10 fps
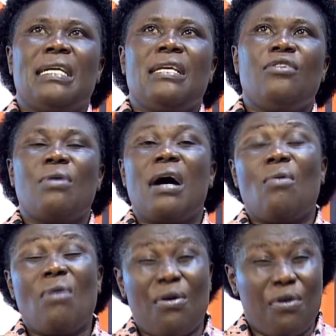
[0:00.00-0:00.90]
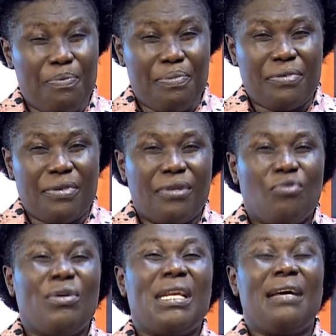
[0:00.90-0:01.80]
You are our hope.
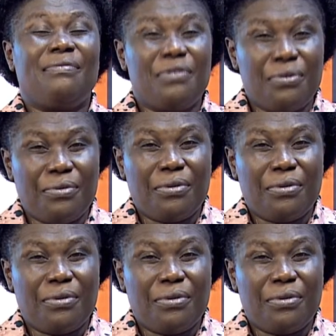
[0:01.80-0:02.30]
We love you.